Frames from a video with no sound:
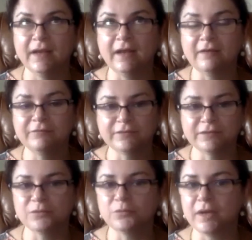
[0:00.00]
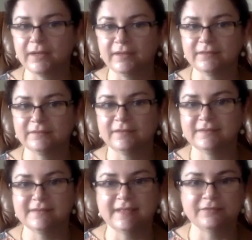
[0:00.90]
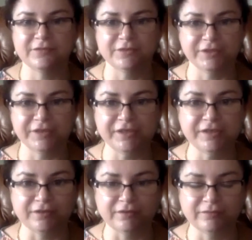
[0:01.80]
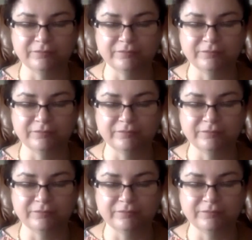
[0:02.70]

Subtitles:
after a while, let's say after a year